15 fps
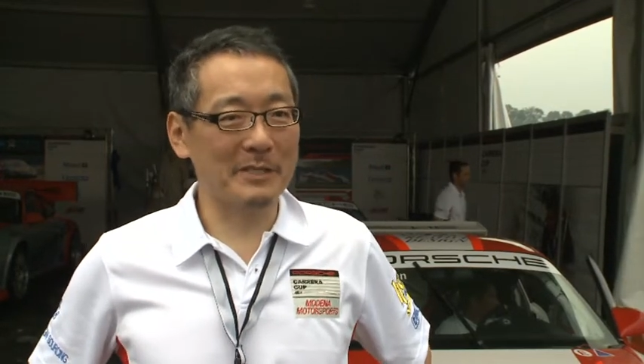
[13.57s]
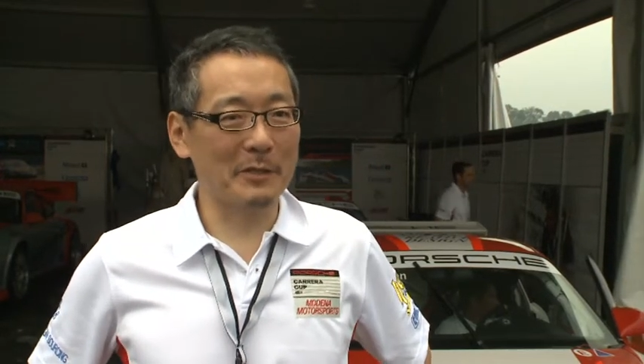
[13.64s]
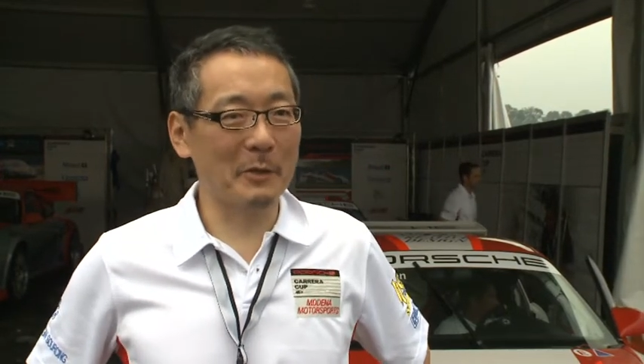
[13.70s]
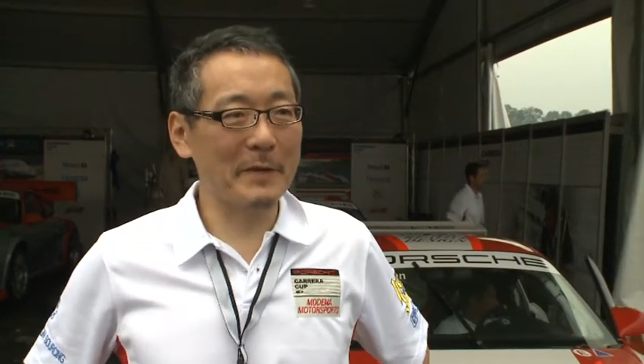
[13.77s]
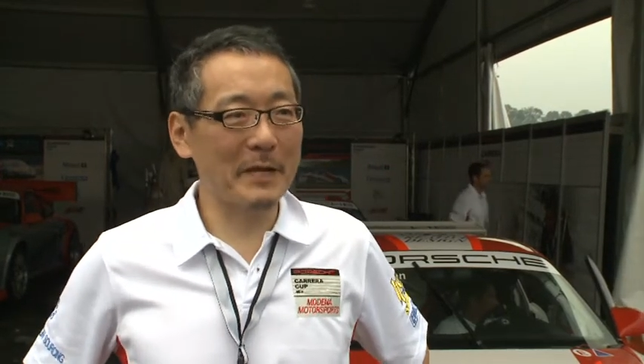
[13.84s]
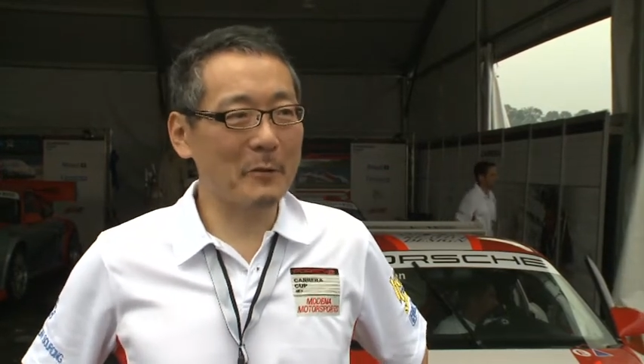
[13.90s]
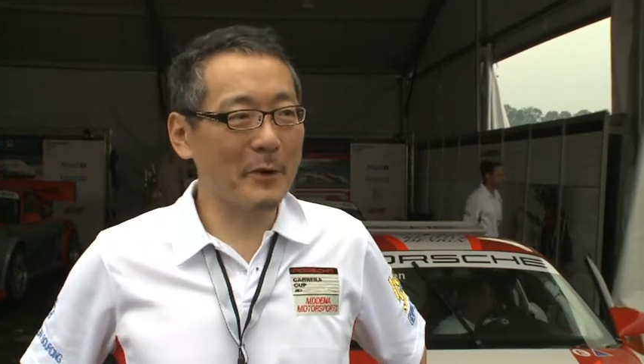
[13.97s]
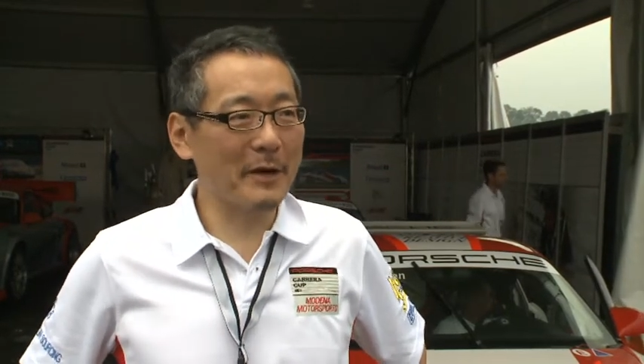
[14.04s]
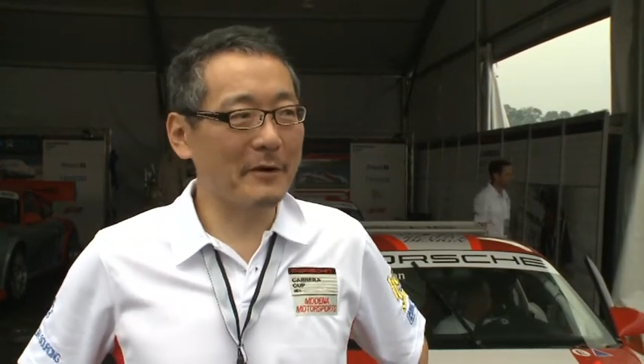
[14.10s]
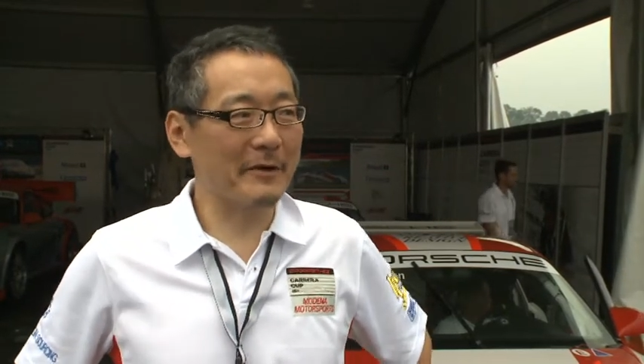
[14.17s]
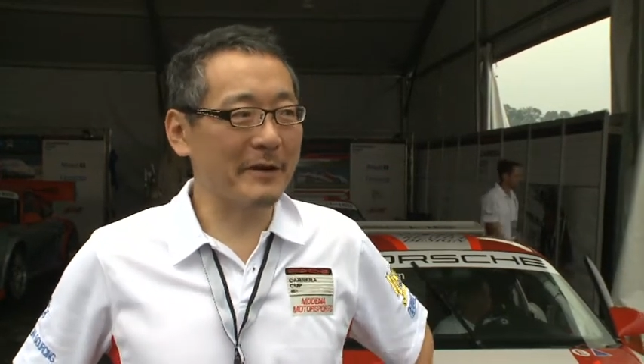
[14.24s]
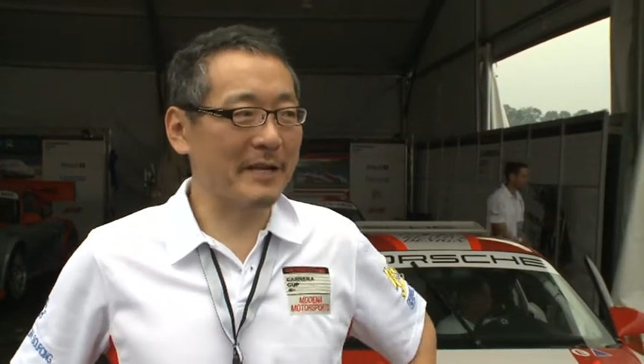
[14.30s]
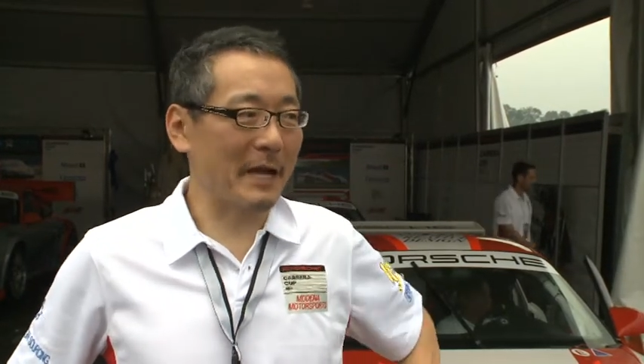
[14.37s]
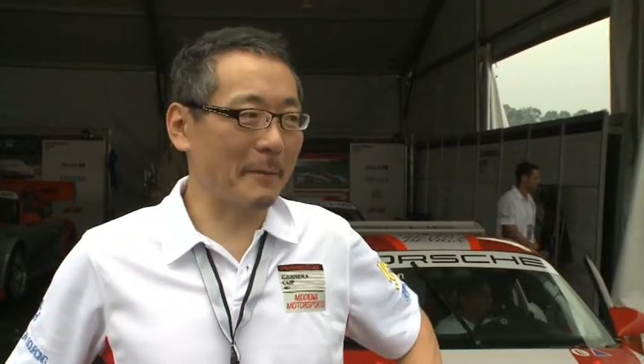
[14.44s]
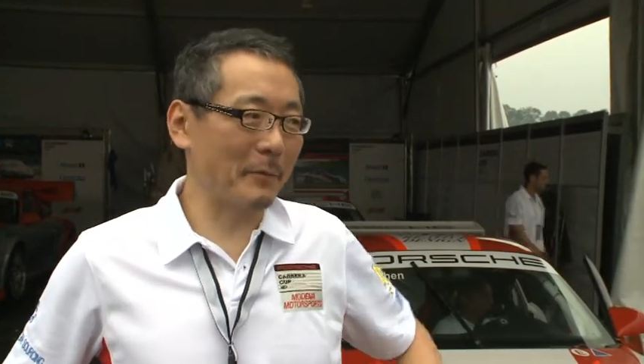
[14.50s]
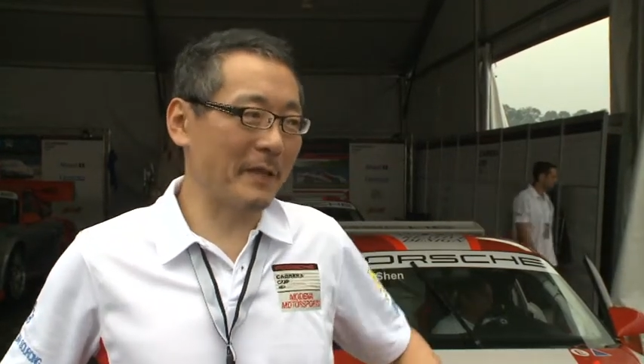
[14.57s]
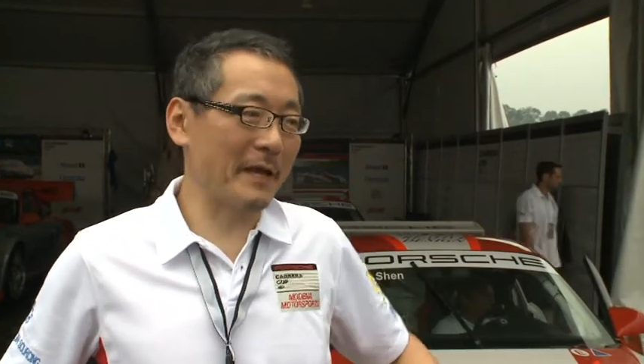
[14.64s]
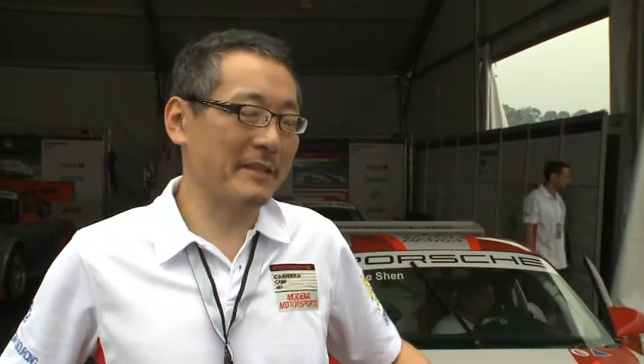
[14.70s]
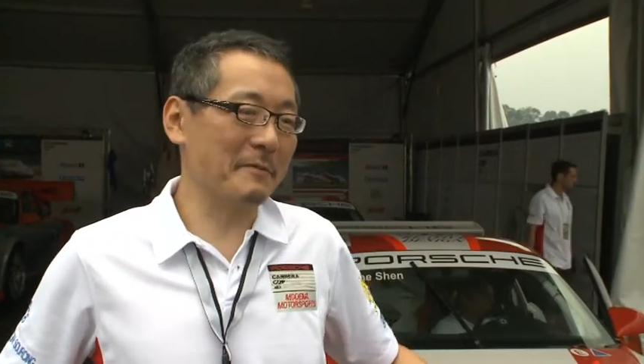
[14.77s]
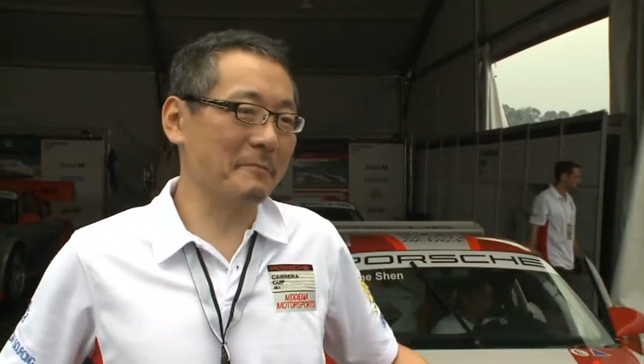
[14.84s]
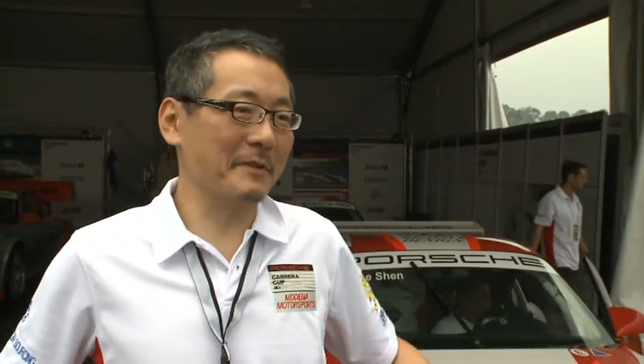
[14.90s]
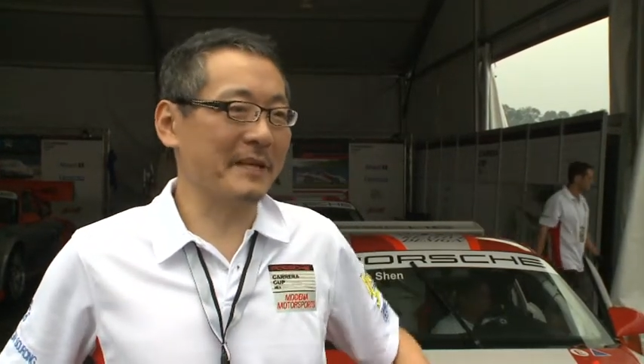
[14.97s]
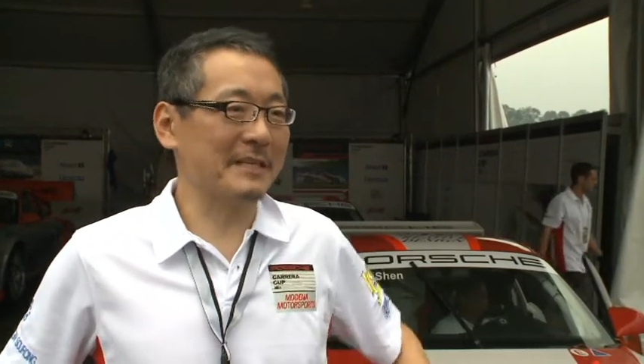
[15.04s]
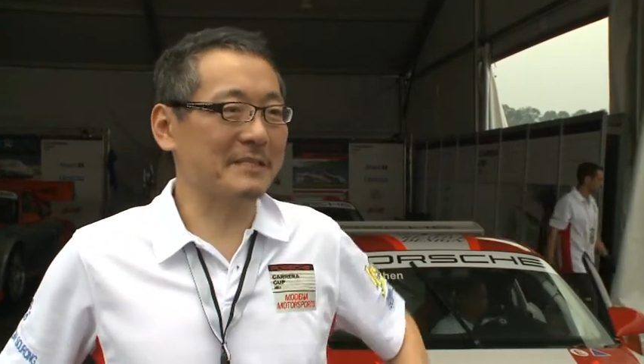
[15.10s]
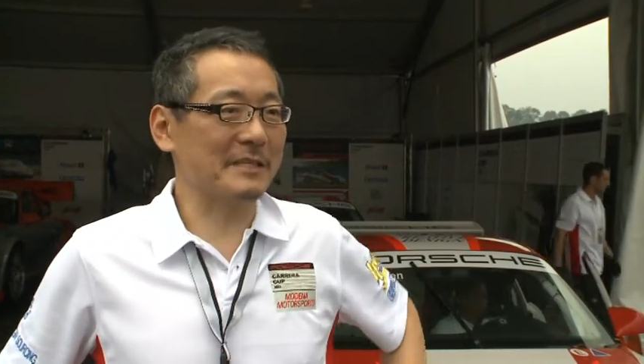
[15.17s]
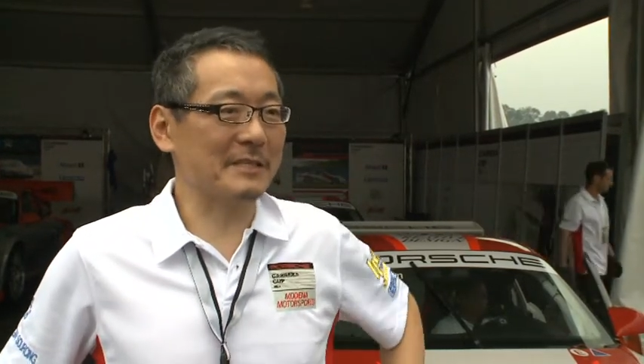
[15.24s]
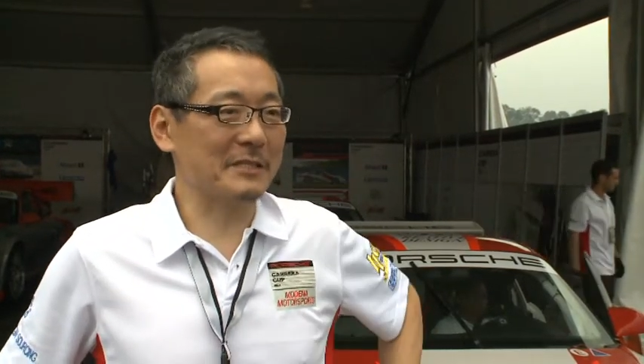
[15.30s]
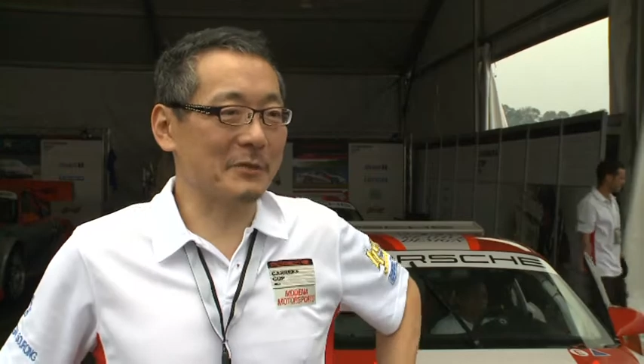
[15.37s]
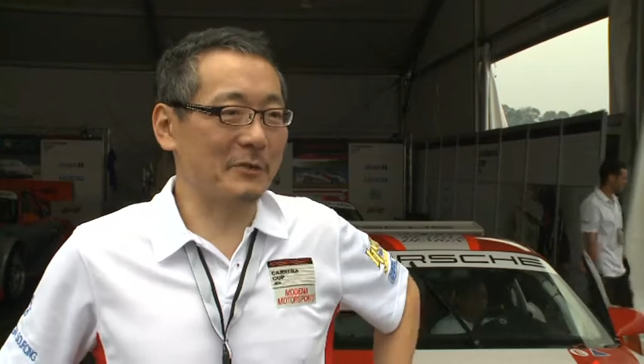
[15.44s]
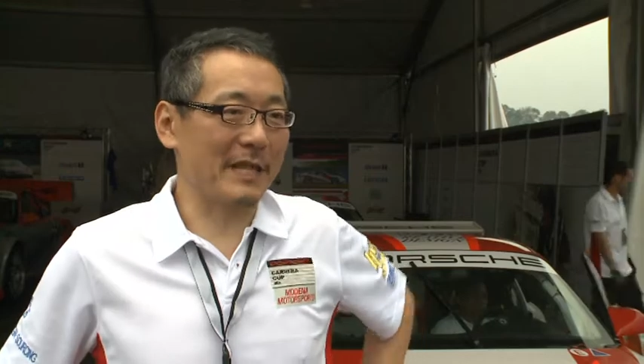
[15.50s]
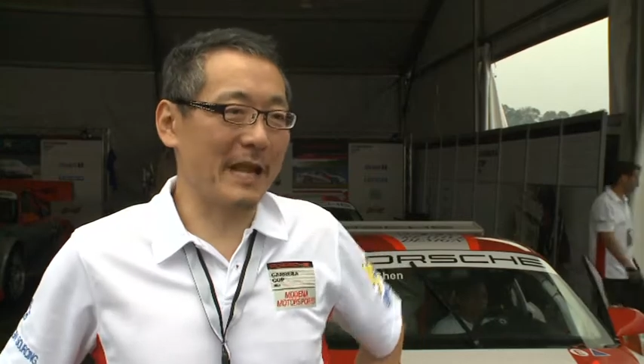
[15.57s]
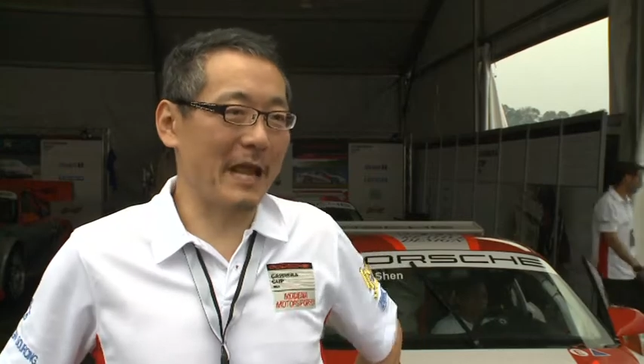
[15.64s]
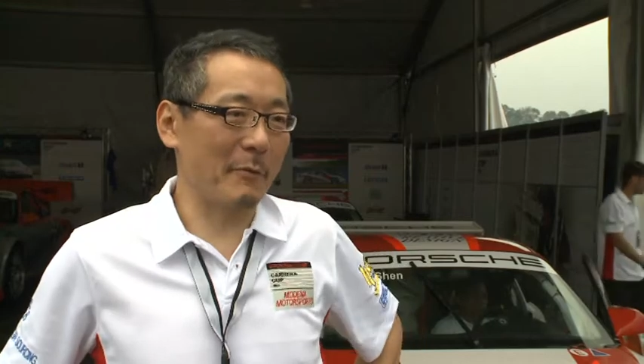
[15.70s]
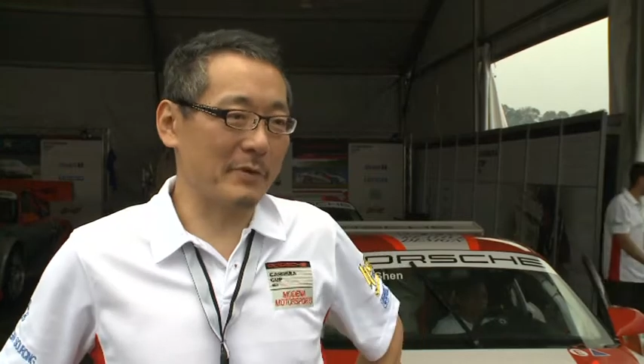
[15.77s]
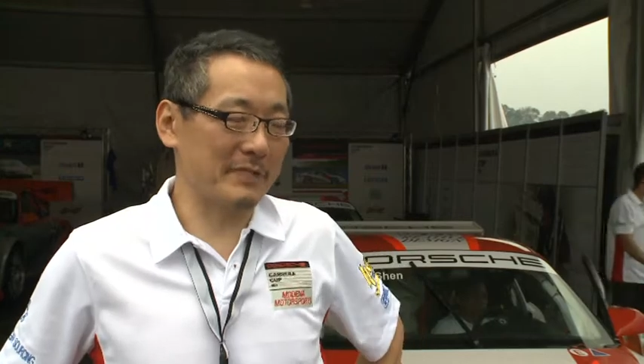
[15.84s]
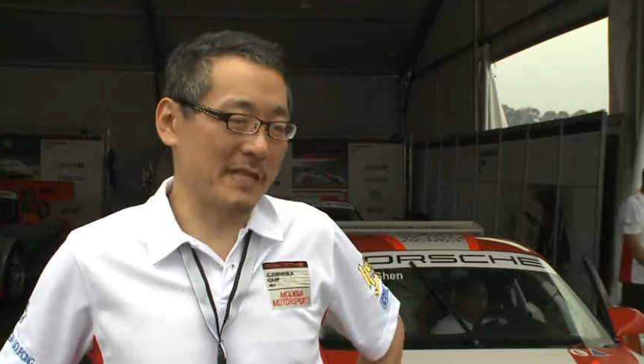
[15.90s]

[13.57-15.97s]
a little bit quicker in a couple other places, so that I was